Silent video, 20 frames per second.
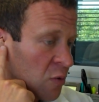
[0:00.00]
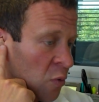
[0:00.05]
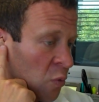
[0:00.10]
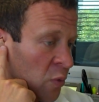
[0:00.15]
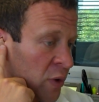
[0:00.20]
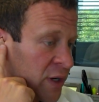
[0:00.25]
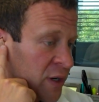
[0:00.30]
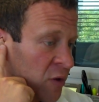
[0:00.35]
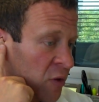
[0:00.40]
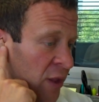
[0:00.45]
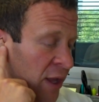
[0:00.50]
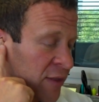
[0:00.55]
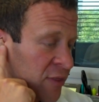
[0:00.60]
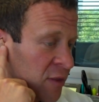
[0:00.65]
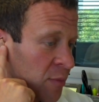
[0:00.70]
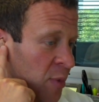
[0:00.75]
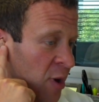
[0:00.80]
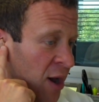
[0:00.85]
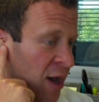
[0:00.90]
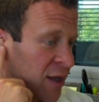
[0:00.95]
wiggle
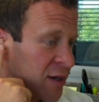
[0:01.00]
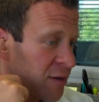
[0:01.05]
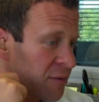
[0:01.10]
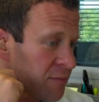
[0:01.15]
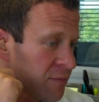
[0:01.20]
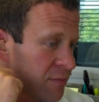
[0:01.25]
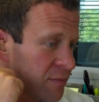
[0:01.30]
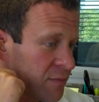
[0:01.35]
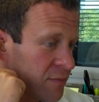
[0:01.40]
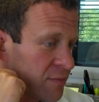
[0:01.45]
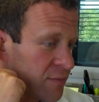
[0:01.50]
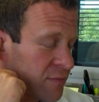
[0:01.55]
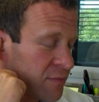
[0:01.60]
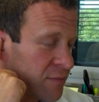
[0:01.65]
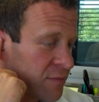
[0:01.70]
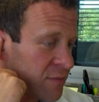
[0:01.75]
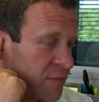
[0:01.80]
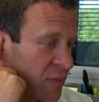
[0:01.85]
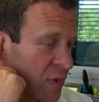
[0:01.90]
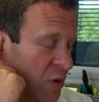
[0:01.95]
at the bottom,
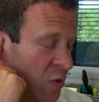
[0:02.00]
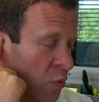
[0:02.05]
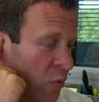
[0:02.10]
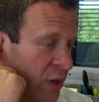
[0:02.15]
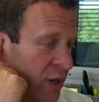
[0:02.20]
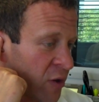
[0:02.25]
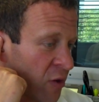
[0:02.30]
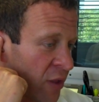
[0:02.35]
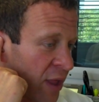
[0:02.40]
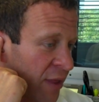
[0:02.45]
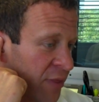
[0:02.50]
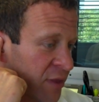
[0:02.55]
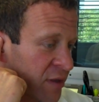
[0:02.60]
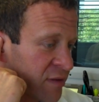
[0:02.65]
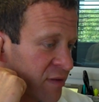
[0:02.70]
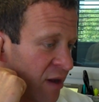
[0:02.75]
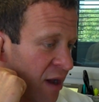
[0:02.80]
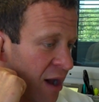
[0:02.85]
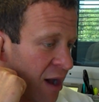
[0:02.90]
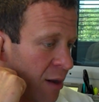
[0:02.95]
wiggle at the
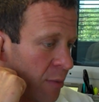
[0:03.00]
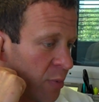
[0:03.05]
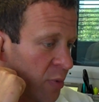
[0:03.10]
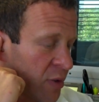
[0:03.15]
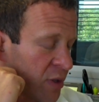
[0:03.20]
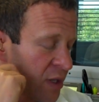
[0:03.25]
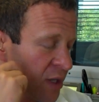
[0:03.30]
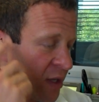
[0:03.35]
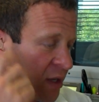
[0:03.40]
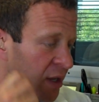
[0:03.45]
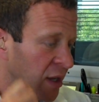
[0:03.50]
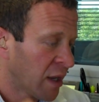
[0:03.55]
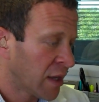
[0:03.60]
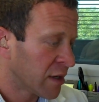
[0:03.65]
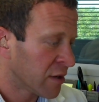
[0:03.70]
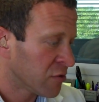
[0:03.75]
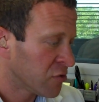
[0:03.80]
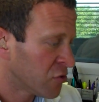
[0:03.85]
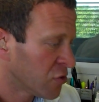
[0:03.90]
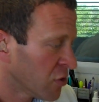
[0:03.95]
top,
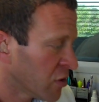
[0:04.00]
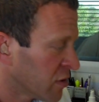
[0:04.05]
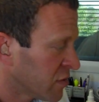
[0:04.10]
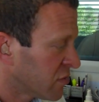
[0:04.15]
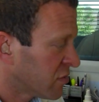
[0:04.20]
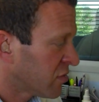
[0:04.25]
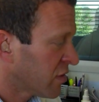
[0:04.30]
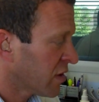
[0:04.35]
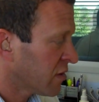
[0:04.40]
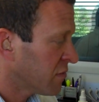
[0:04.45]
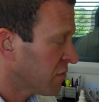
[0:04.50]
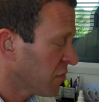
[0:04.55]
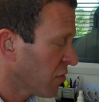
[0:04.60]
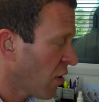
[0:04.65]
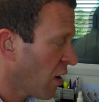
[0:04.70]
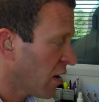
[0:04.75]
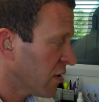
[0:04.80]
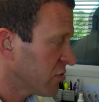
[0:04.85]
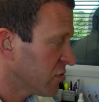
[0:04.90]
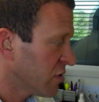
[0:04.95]
and it should sit
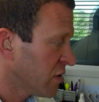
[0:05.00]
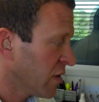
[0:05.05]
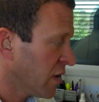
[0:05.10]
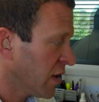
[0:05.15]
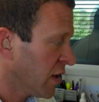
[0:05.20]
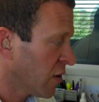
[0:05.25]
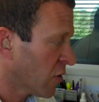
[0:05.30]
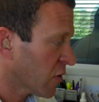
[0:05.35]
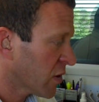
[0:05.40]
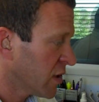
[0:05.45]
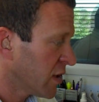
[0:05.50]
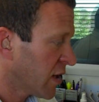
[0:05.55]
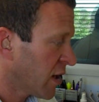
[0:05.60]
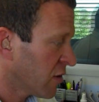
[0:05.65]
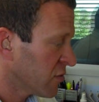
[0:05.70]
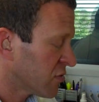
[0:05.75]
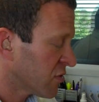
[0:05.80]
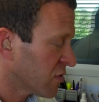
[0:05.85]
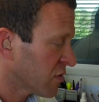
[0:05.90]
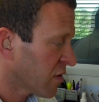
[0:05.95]
flush in the ear
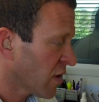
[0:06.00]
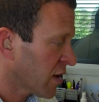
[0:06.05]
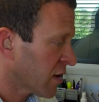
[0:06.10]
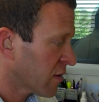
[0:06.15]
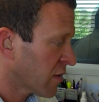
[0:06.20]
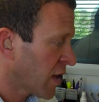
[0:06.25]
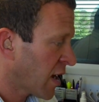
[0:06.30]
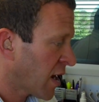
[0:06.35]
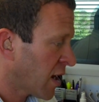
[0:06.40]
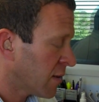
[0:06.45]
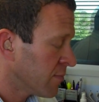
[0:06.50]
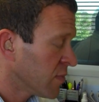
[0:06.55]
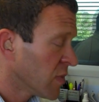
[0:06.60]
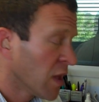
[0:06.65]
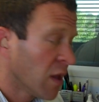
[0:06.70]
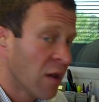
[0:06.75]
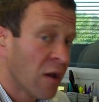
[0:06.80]
canal just like that.